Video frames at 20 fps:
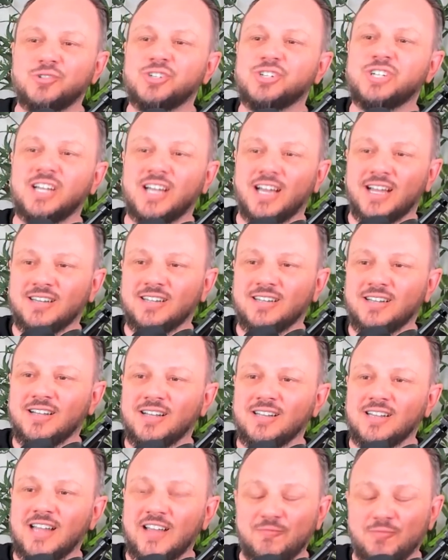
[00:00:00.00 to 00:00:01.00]
shit.
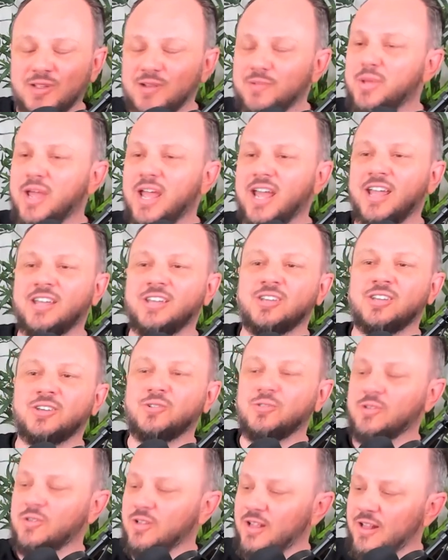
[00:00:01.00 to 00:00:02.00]
They've been paying
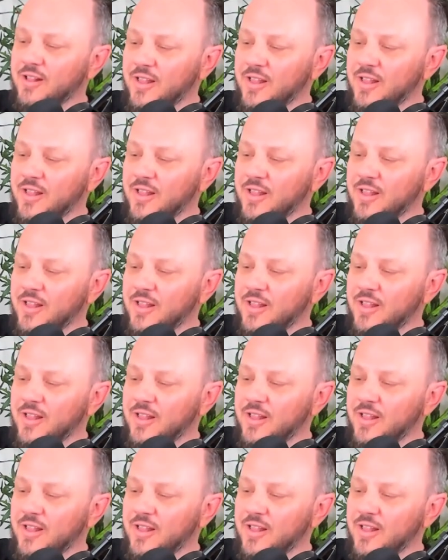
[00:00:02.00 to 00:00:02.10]
you.